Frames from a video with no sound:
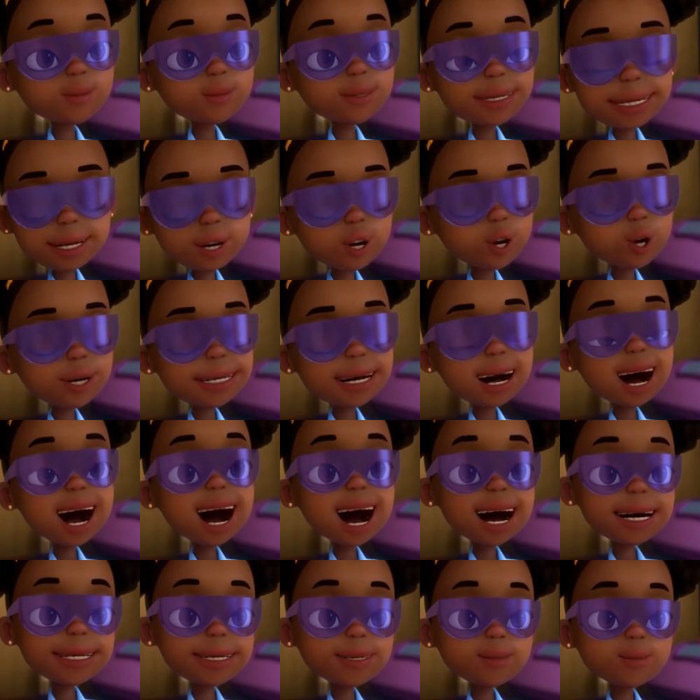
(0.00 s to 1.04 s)
No,
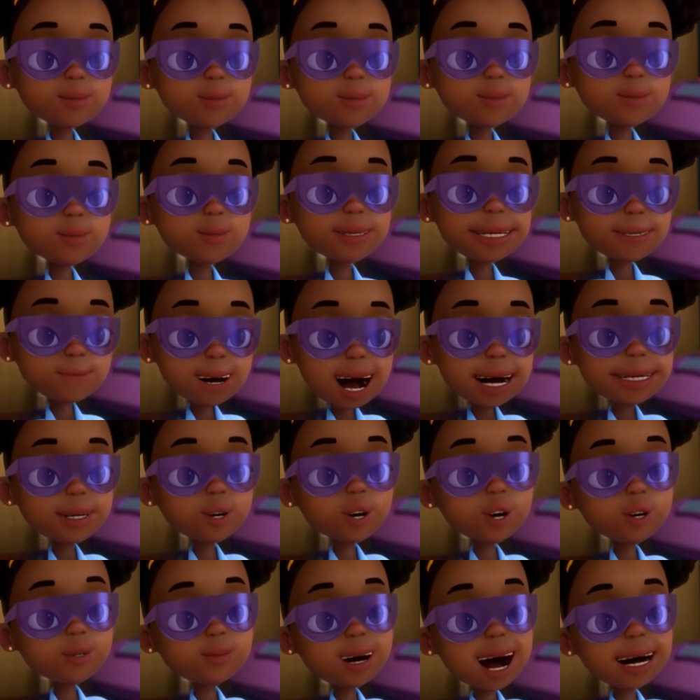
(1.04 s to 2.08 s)
Klang. Even
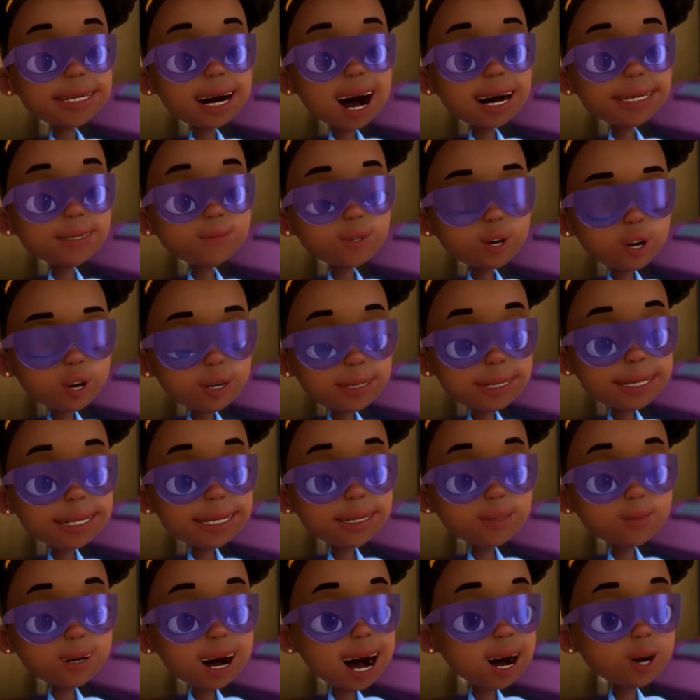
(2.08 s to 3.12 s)
though it ends at
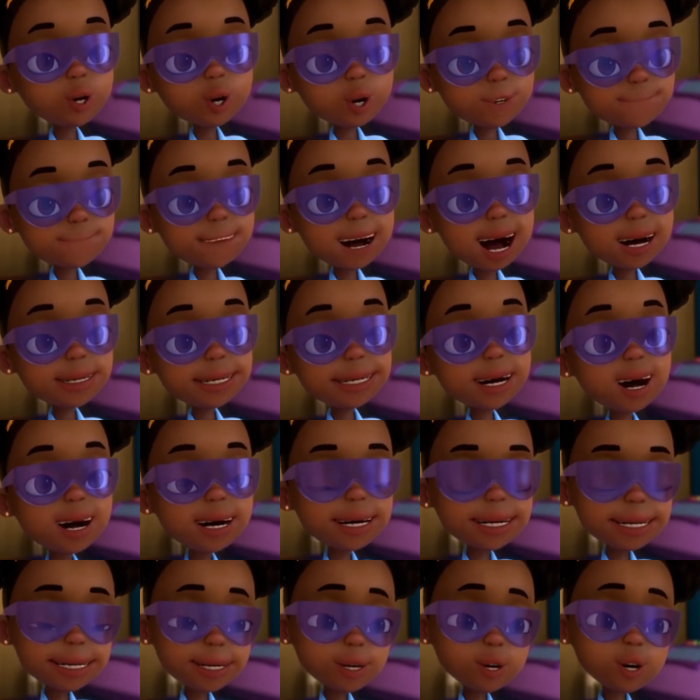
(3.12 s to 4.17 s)
40, the toothbrush
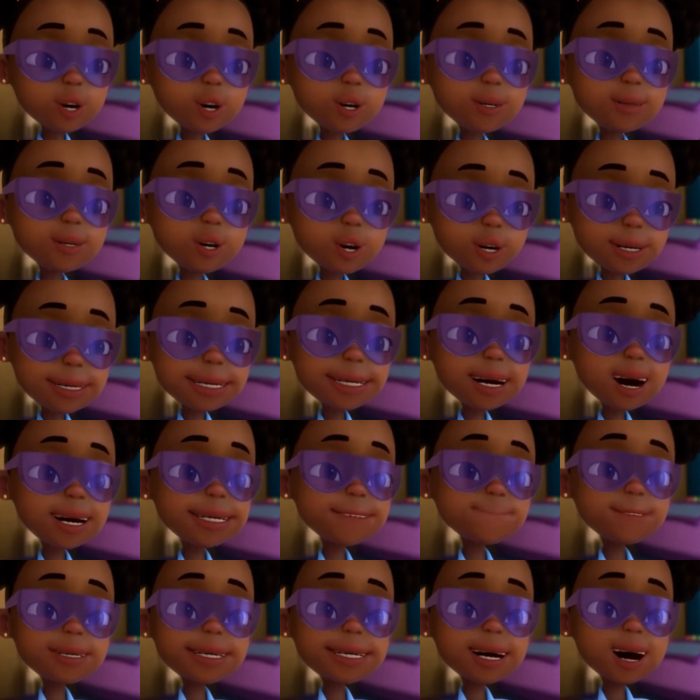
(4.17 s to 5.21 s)
is not 40
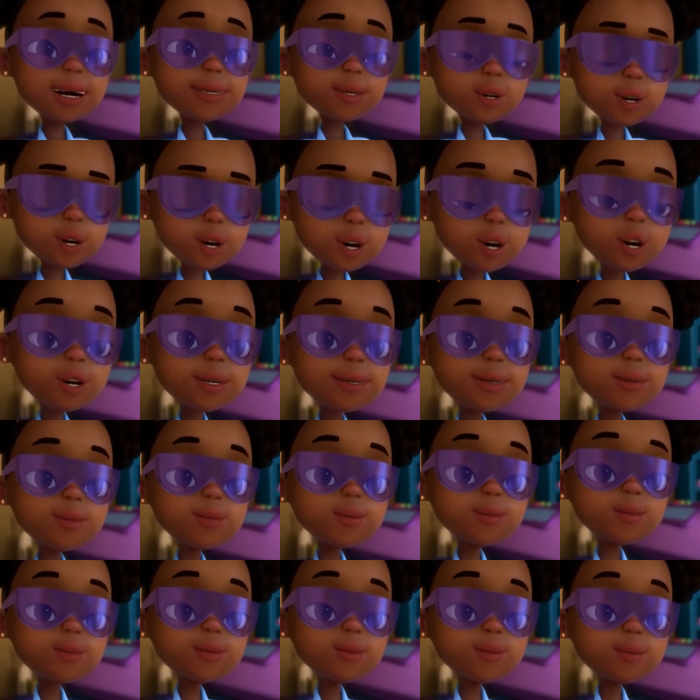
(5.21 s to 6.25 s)
centimeters long.
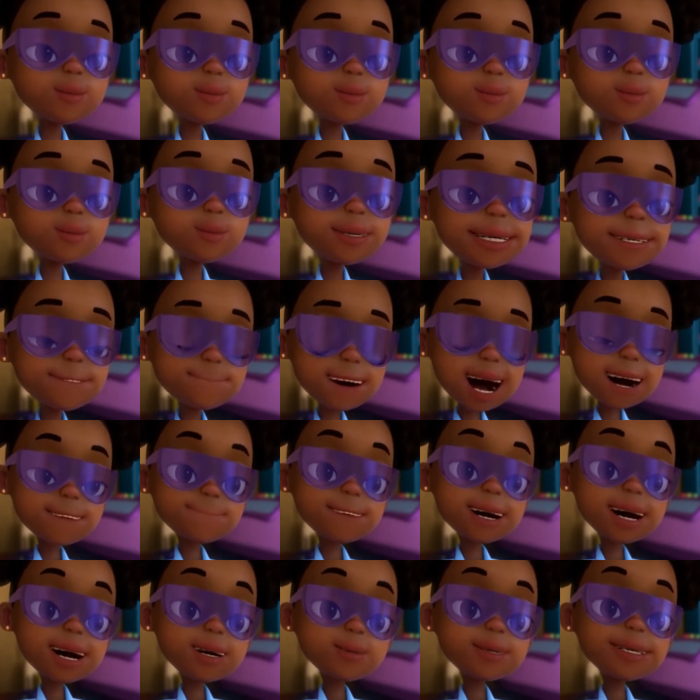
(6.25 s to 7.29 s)

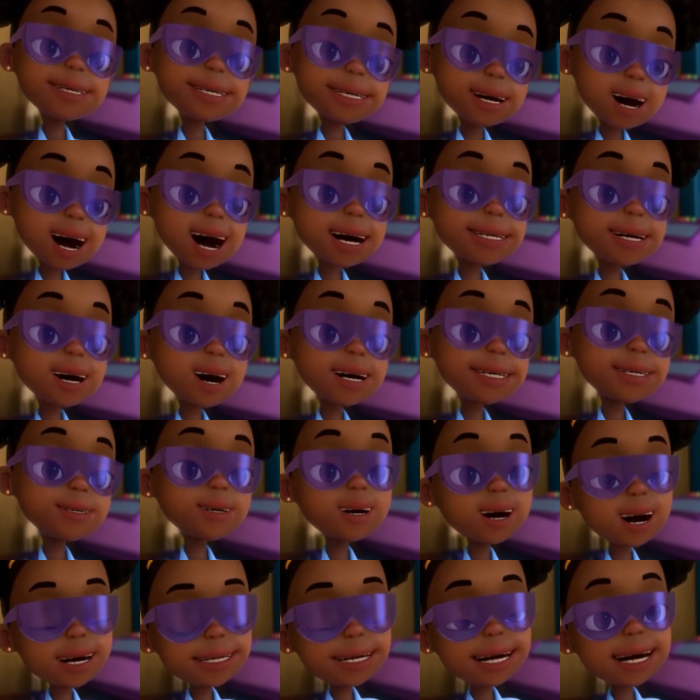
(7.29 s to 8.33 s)
Remember, we started at
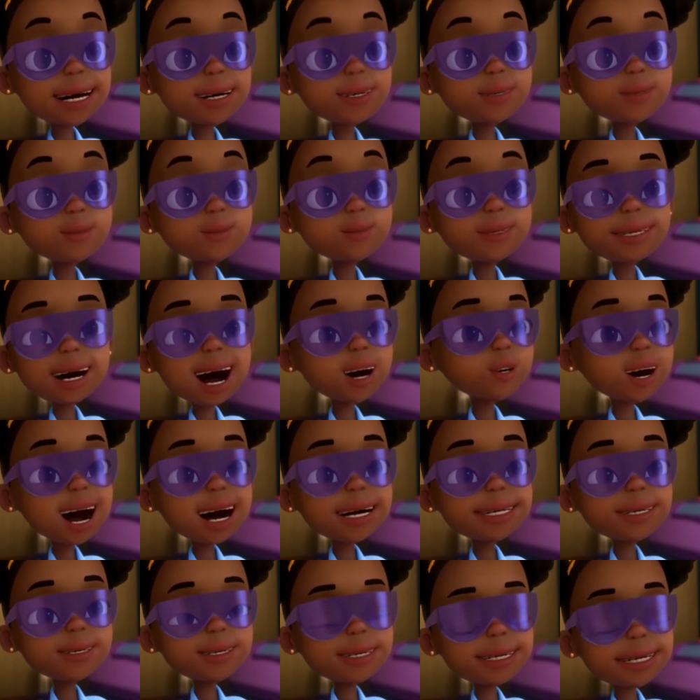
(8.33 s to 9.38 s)
30, not
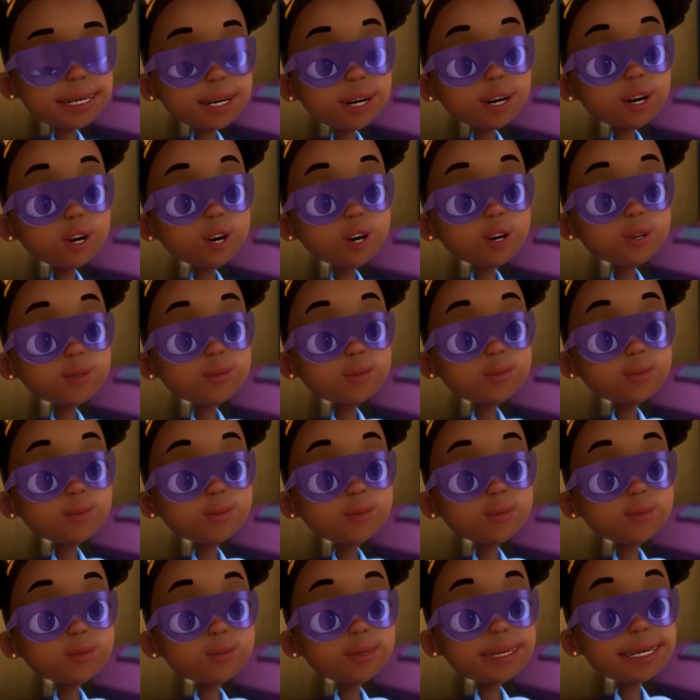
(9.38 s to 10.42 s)
at zero.
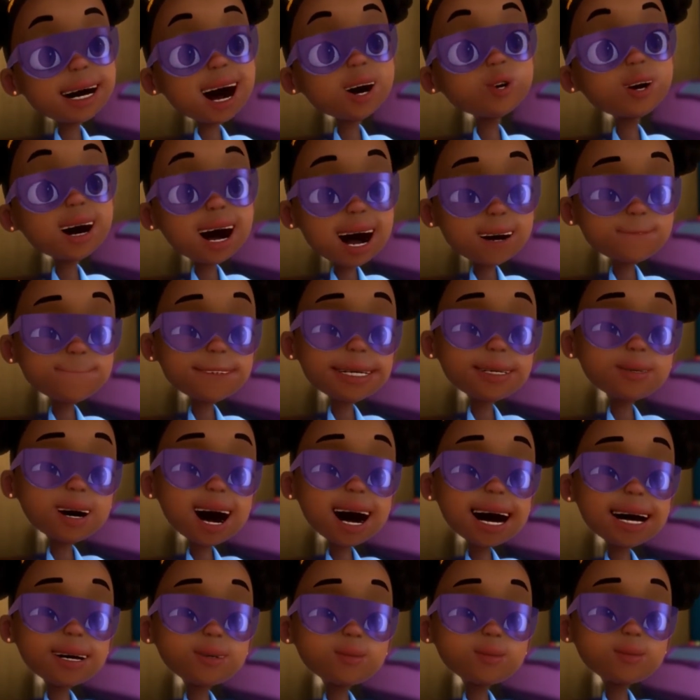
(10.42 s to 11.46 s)
Now tell me,
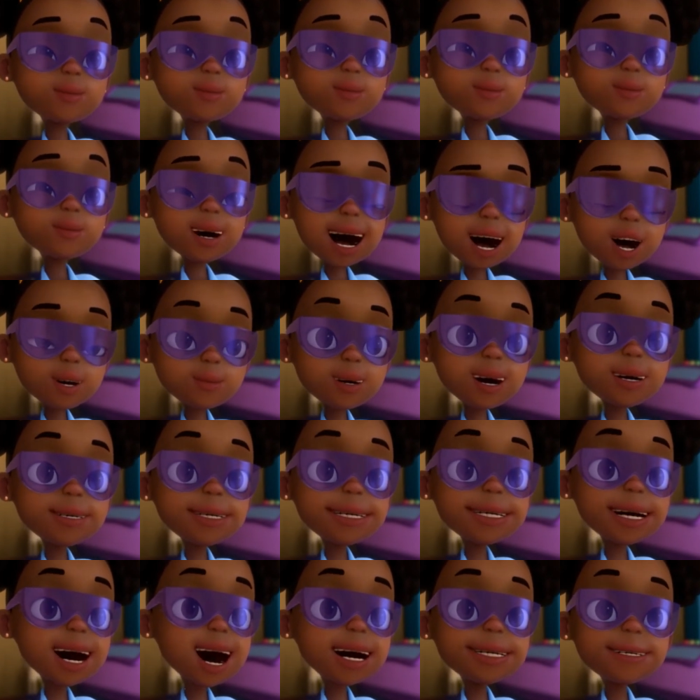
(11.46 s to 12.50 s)
Klang, how many
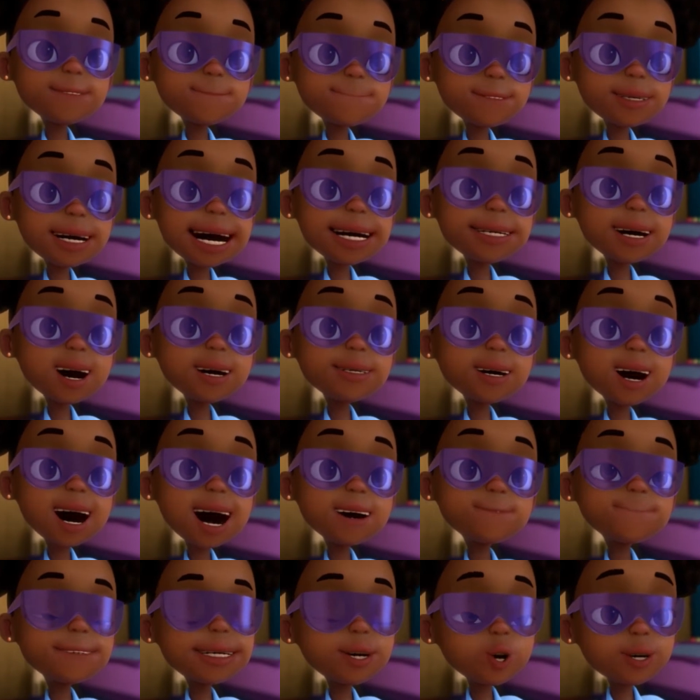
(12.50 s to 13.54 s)
centimeters are
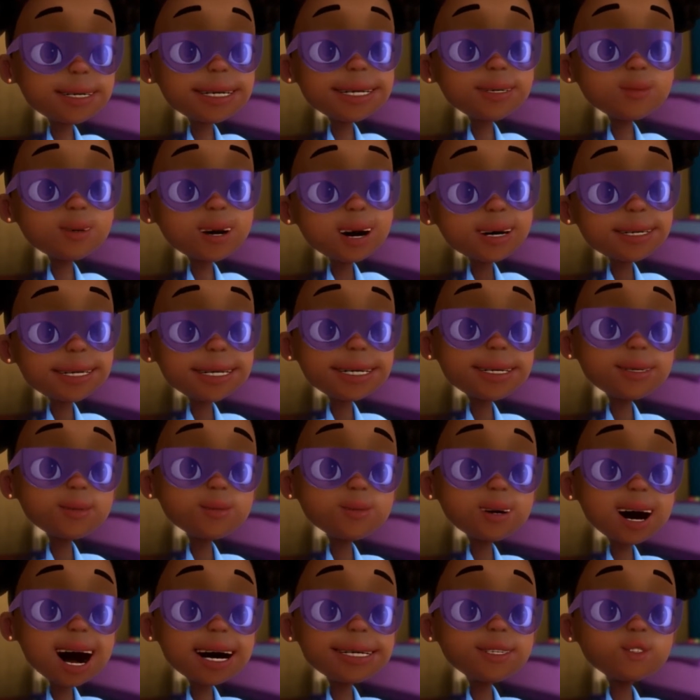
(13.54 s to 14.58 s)
there between 30
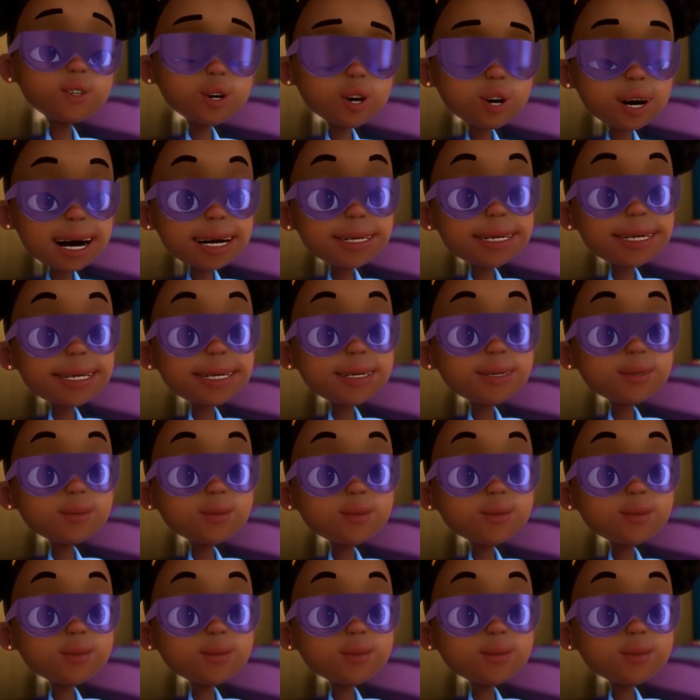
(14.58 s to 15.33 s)
and 40?